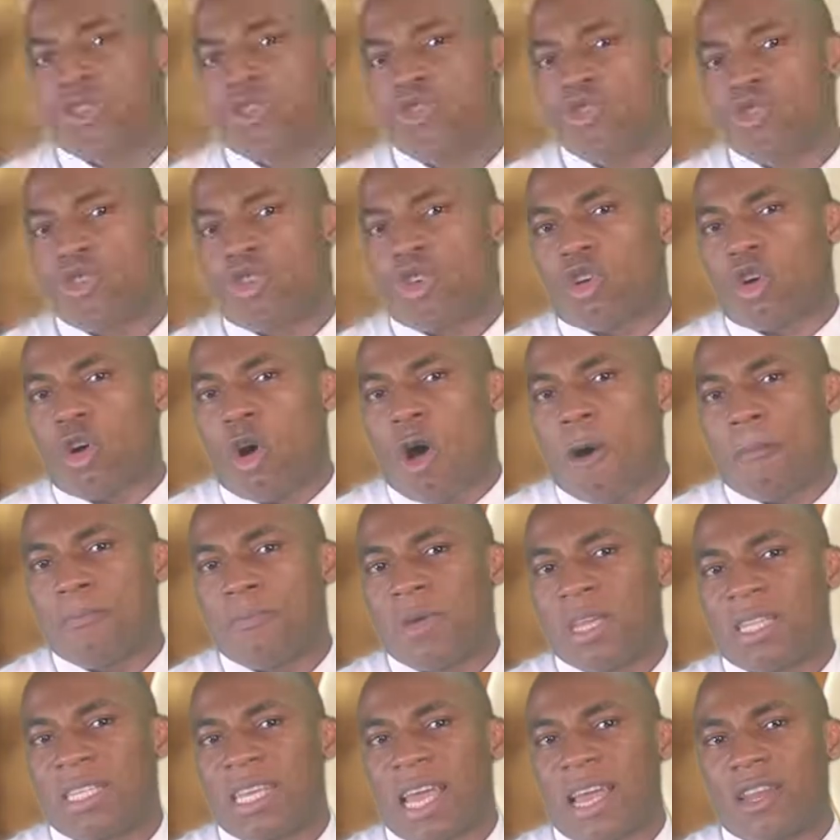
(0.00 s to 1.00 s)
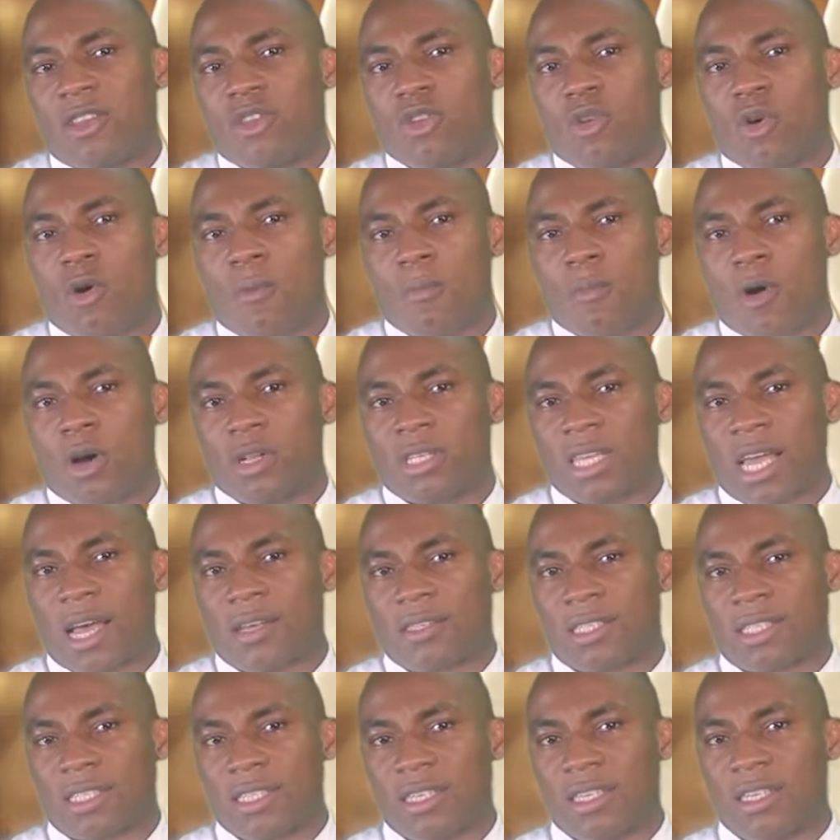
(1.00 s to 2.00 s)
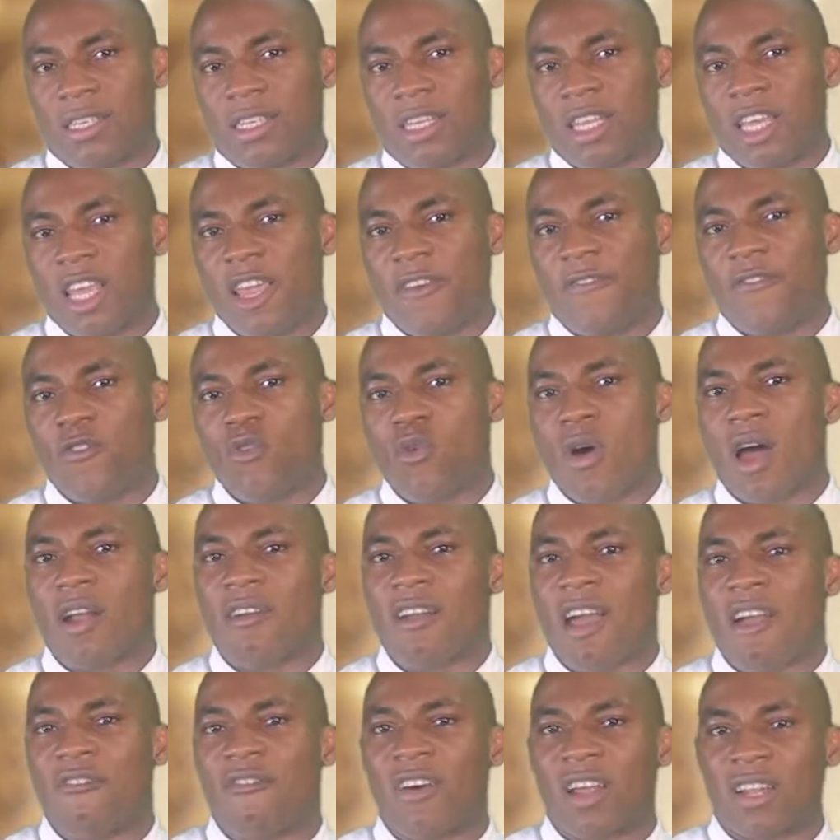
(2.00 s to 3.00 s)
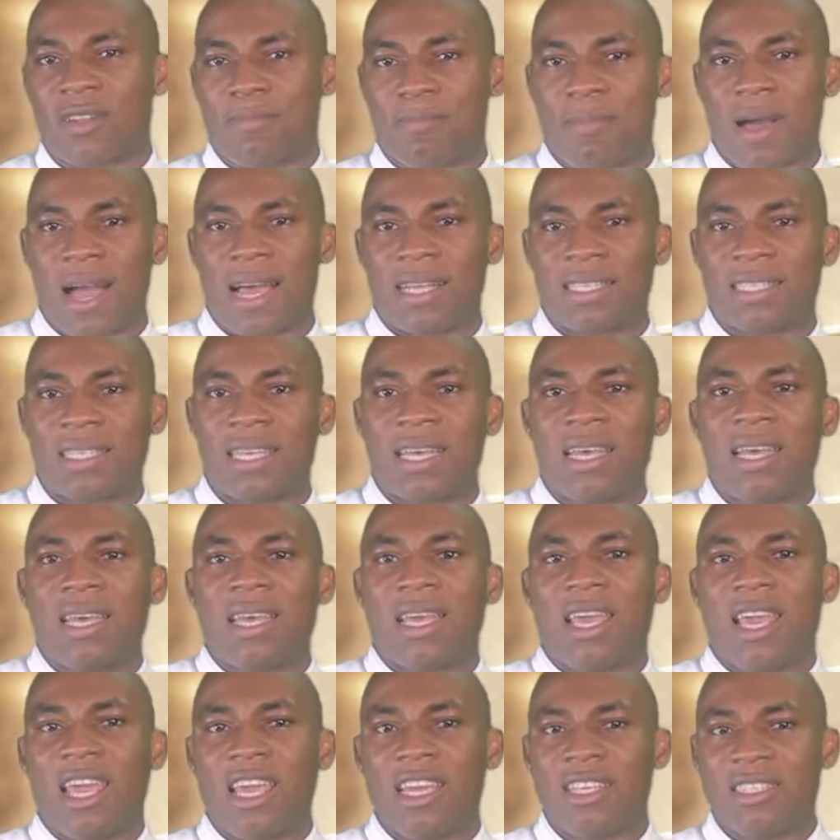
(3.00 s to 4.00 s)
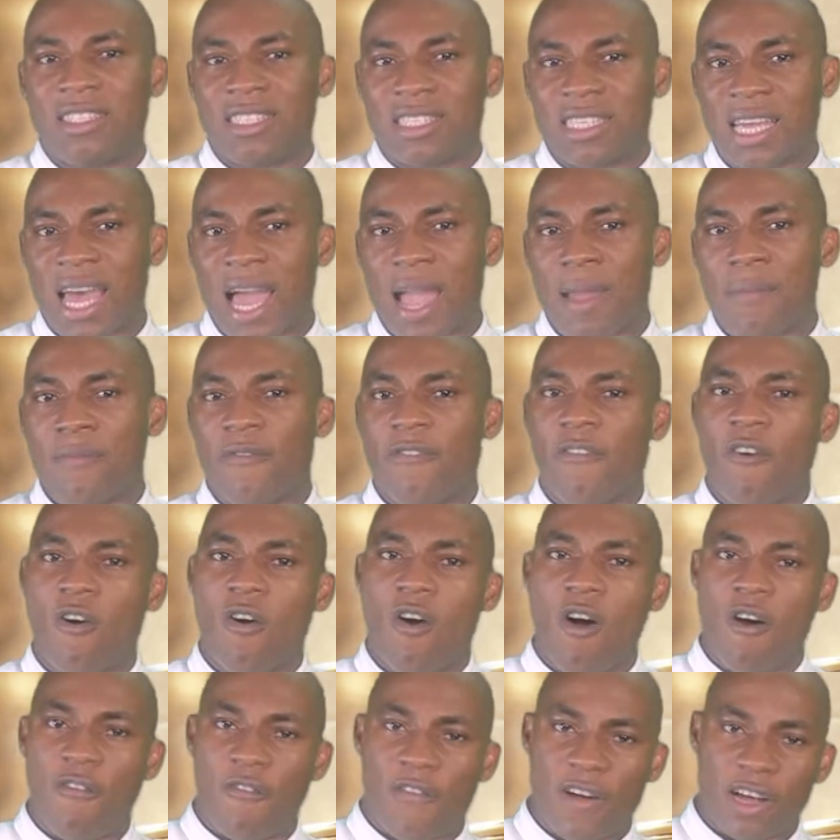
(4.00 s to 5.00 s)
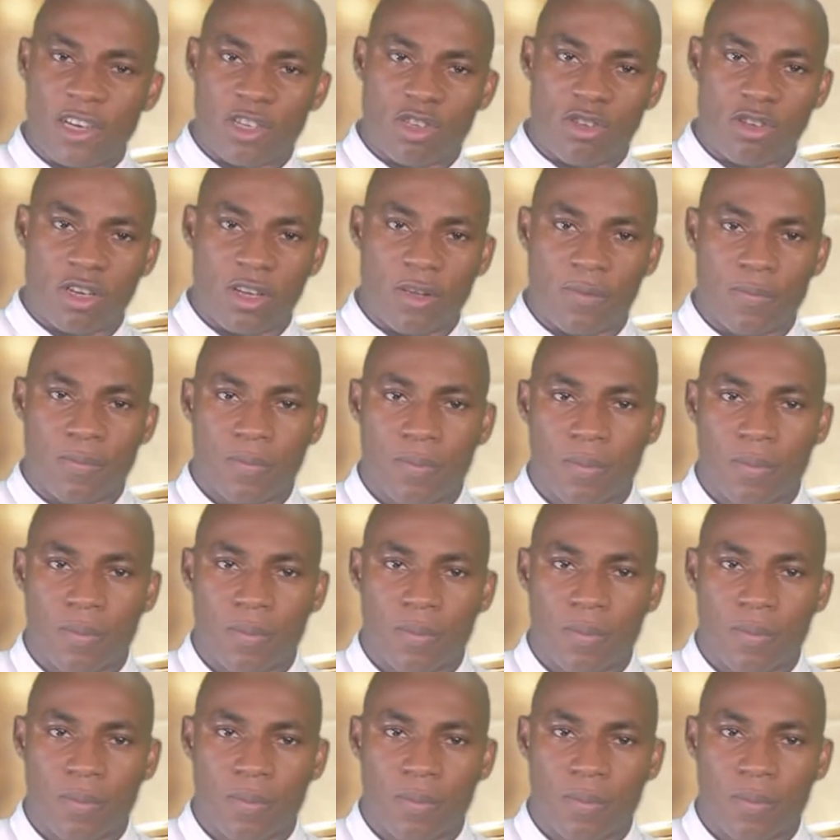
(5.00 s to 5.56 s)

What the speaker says: you committed no mortal sin if you arrive at Mass in time for offertory.